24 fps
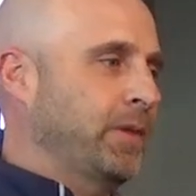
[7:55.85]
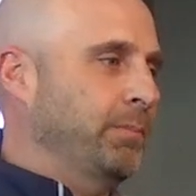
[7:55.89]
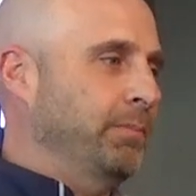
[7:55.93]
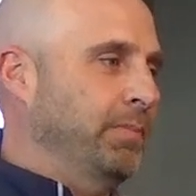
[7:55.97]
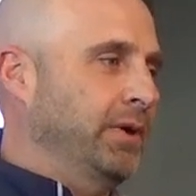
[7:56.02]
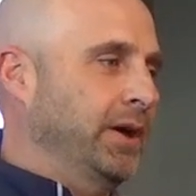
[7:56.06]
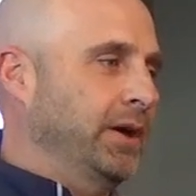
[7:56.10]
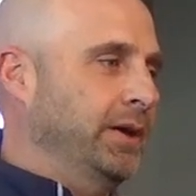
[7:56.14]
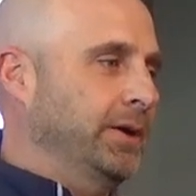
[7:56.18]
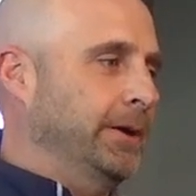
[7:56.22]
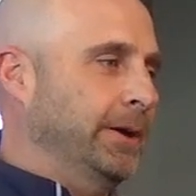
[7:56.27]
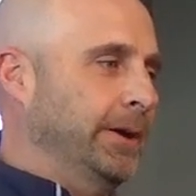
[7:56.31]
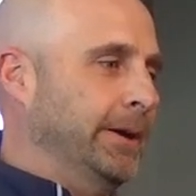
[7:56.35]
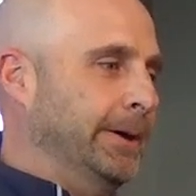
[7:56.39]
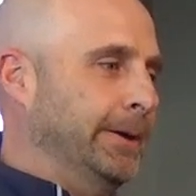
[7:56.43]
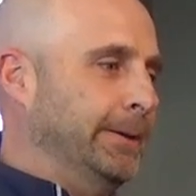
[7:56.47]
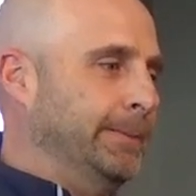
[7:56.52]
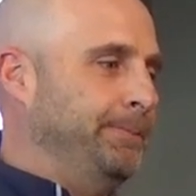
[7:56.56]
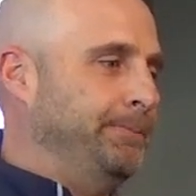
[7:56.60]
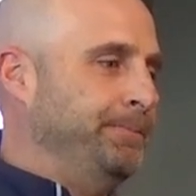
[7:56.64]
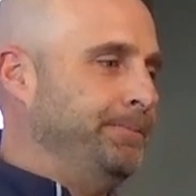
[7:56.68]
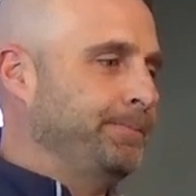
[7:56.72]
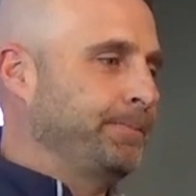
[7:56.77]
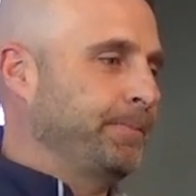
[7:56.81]
But
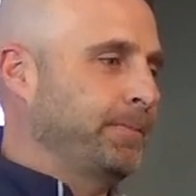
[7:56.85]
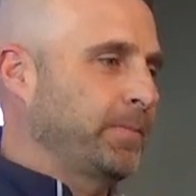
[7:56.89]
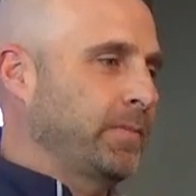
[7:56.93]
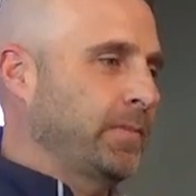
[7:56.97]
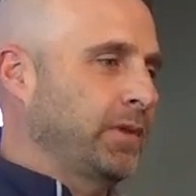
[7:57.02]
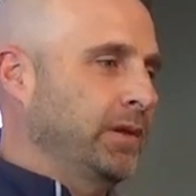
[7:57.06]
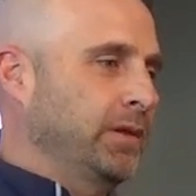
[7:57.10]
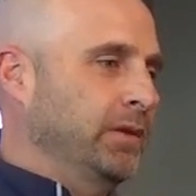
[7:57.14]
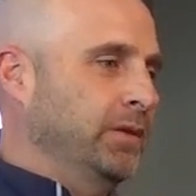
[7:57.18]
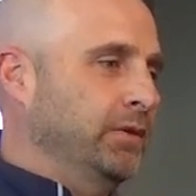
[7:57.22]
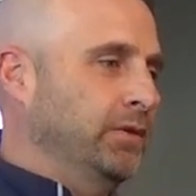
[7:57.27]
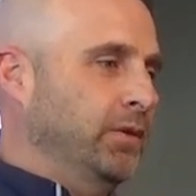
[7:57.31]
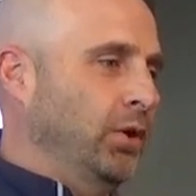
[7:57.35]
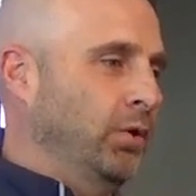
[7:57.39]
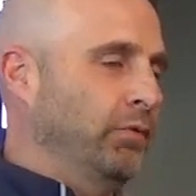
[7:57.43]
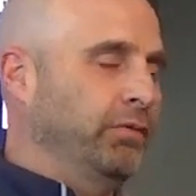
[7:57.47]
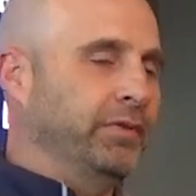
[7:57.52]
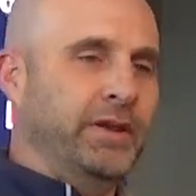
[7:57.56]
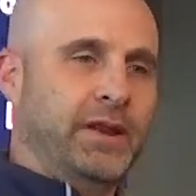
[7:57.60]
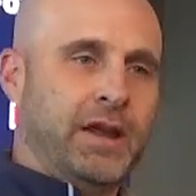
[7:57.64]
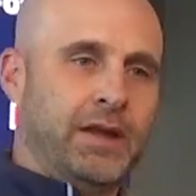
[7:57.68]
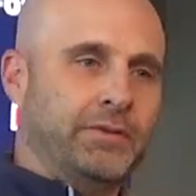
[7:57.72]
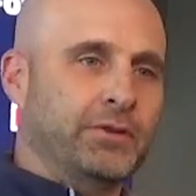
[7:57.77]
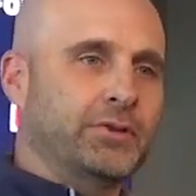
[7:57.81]

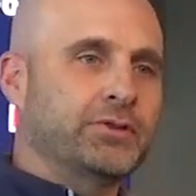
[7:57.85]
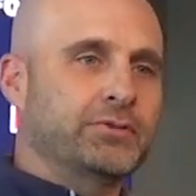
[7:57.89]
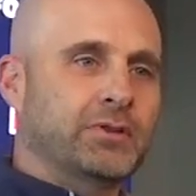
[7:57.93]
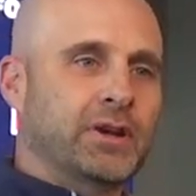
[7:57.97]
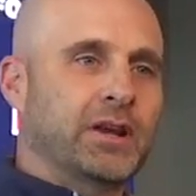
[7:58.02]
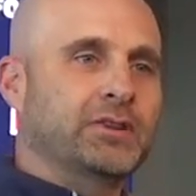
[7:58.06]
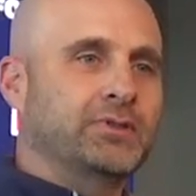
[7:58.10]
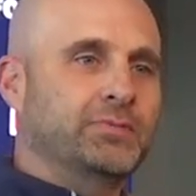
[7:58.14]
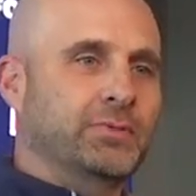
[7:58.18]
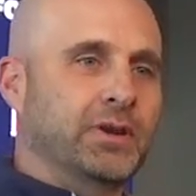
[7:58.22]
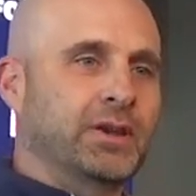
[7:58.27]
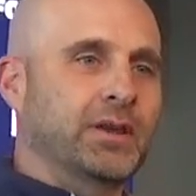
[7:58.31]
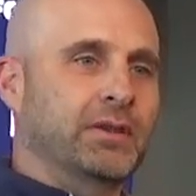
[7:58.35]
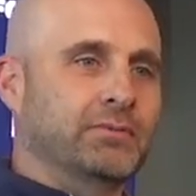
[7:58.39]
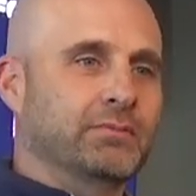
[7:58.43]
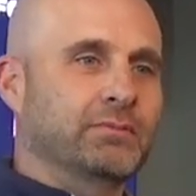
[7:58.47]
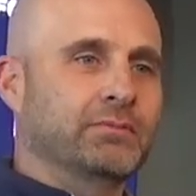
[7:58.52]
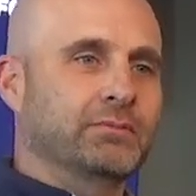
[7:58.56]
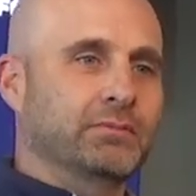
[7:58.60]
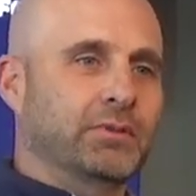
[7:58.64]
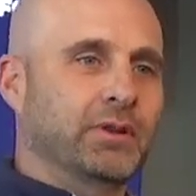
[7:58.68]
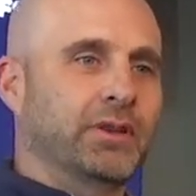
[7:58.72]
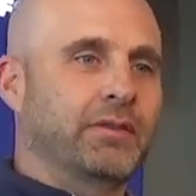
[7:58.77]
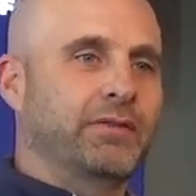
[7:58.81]
hopefully down the stretch we can
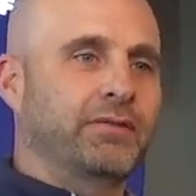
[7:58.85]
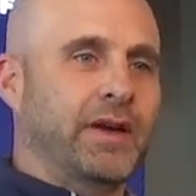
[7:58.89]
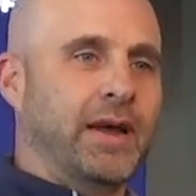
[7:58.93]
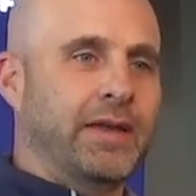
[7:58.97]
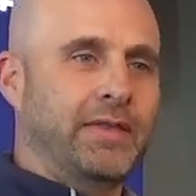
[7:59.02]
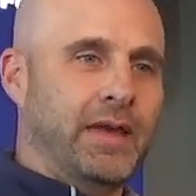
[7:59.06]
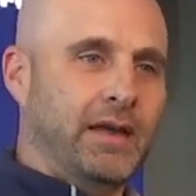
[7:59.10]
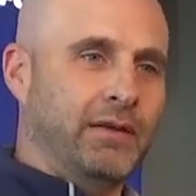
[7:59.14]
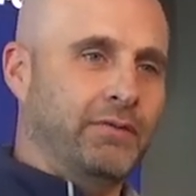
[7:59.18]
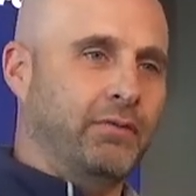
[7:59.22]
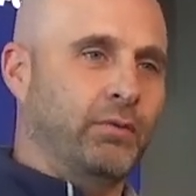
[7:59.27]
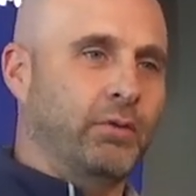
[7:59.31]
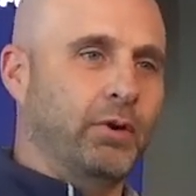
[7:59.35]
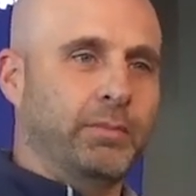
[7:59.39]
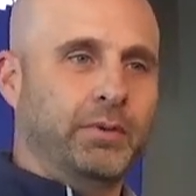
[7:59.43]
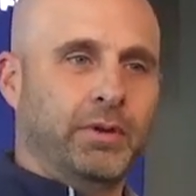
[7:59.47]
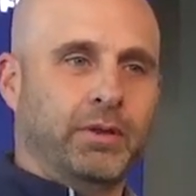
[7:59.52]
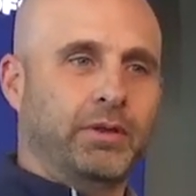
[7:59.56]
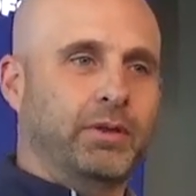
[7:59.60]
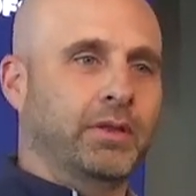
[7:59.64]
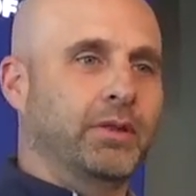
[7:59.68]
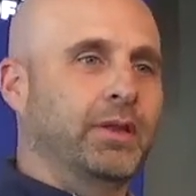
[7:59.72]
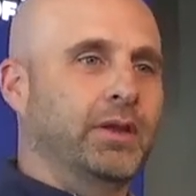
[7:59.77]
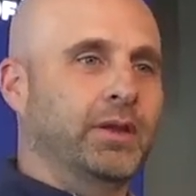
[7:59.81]
really find that
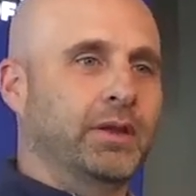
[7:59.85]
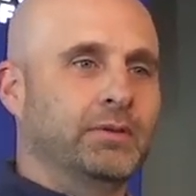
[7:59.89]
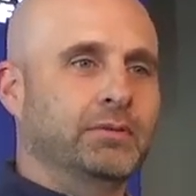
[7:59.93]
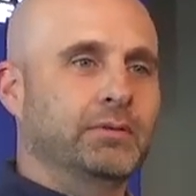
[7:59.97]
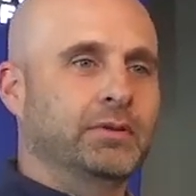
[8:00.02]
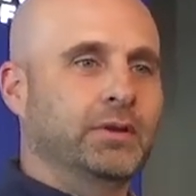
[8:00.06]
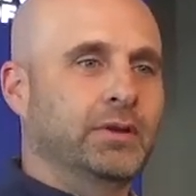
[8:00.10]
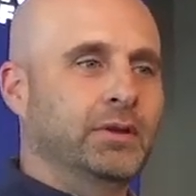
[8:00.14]
formula that